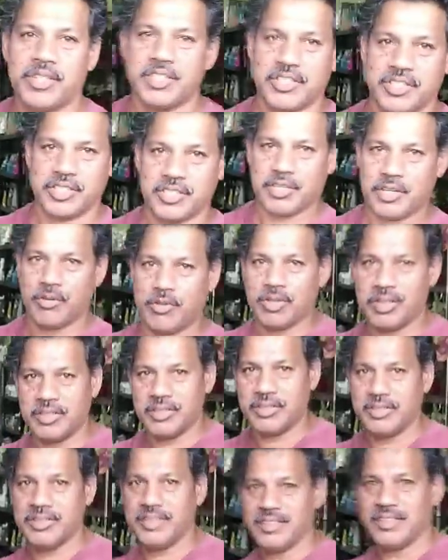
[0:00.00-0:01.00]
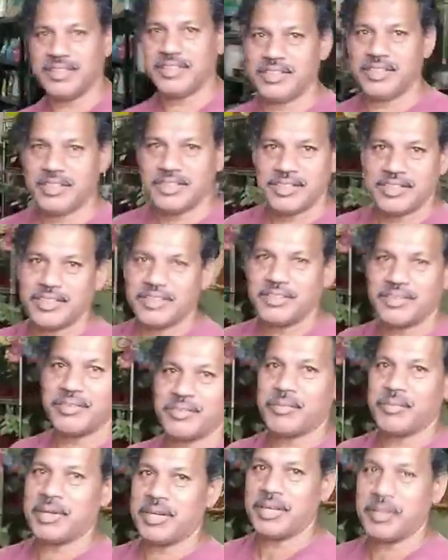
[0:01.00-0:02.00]
This is our
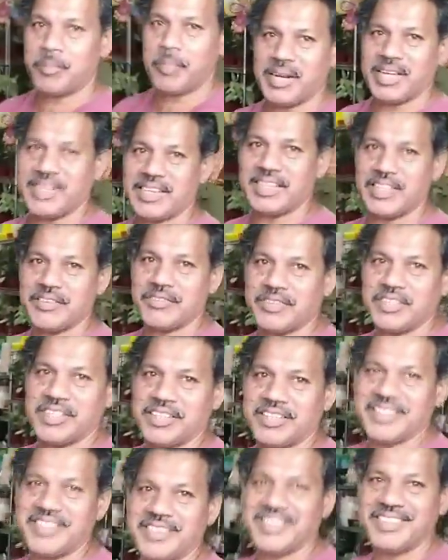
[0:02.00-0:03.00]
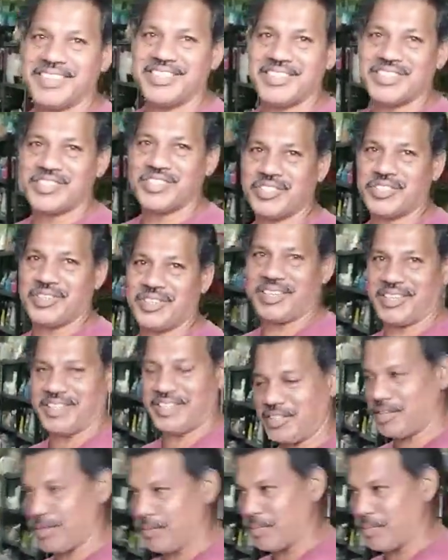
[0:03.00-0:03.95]
well brand. Thank so you for having